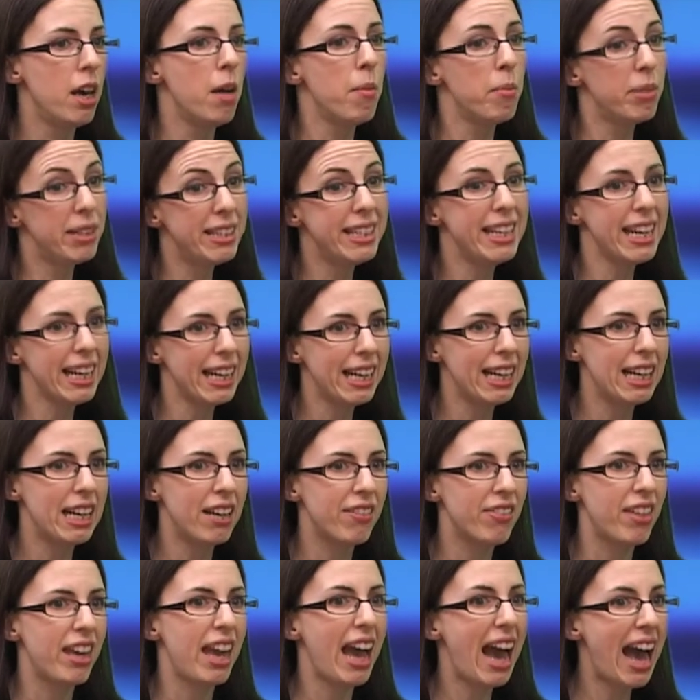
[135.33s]
particularly if
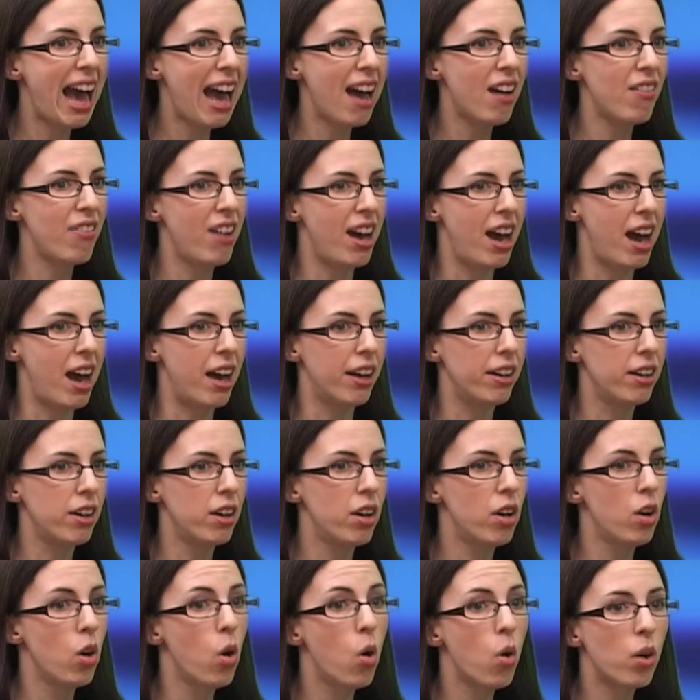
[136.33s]
they have had
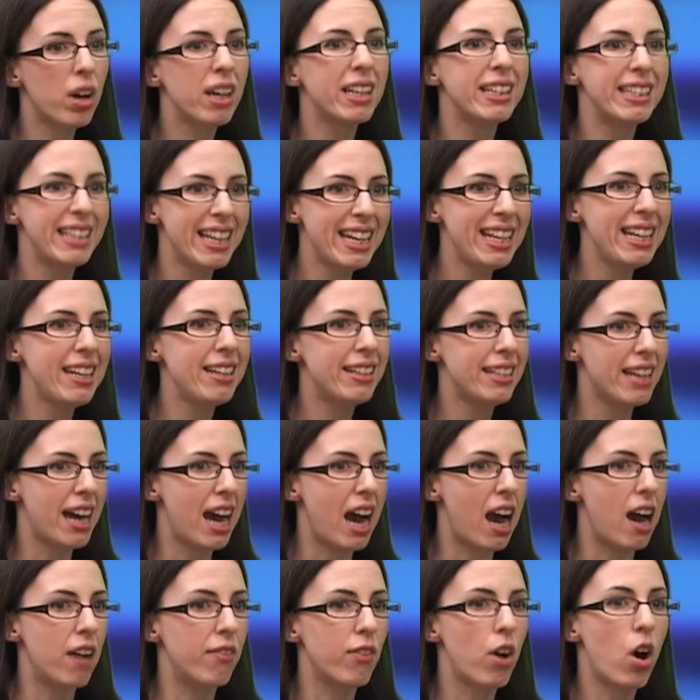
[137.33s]
or continue to
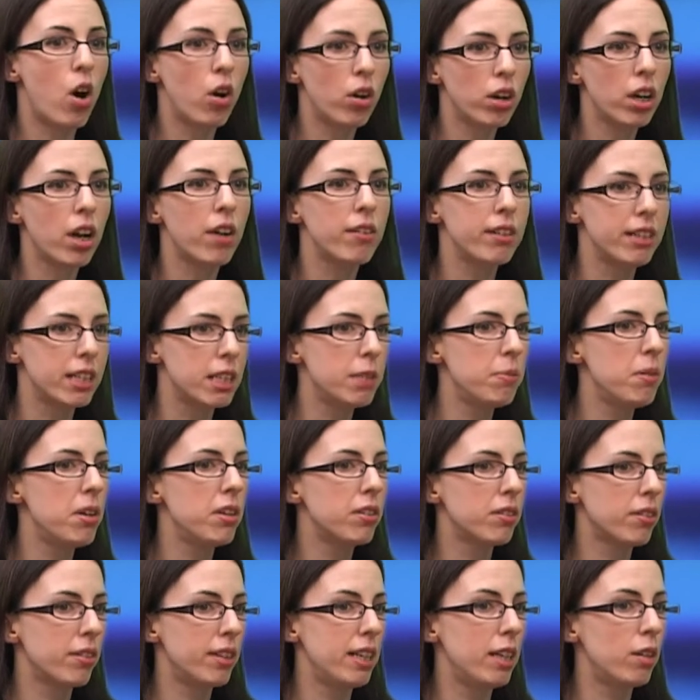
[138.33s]
have ongoing
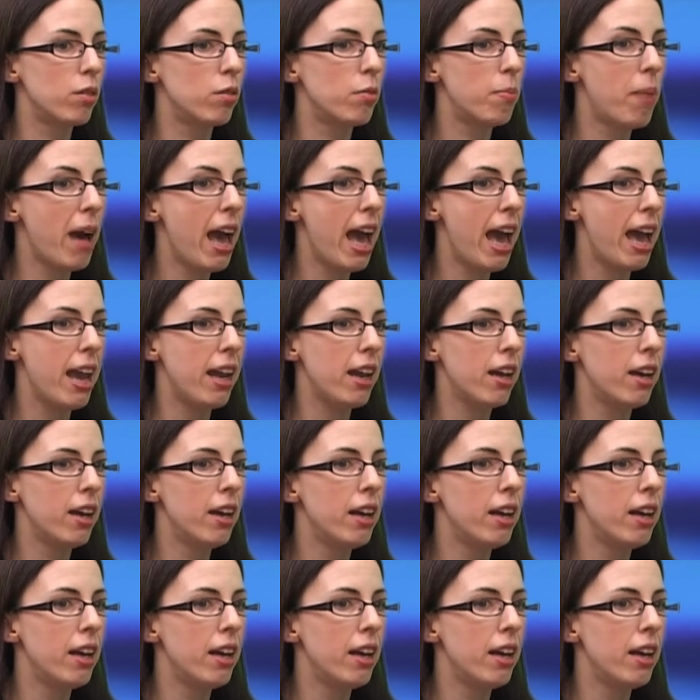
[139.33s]
disputes on equal pay,